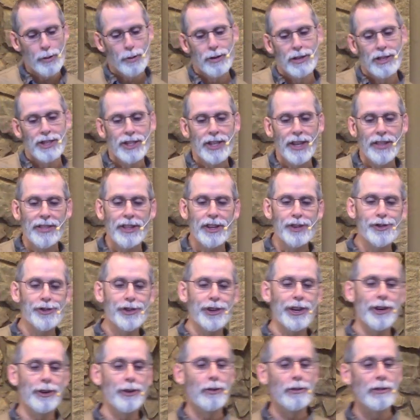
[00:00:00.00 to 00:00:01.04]
ones and the
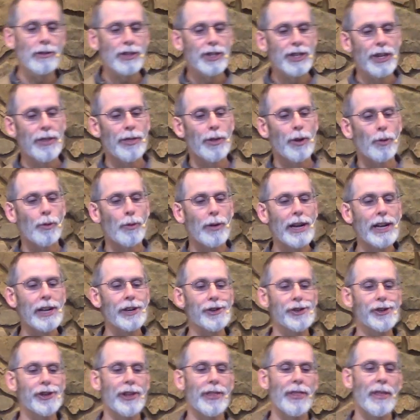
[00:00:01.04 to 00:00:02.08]
generals and the
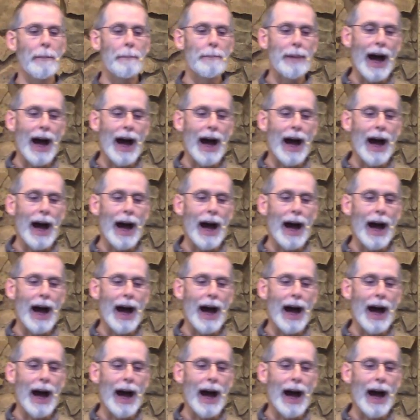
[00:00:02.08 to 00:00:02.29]
rich and the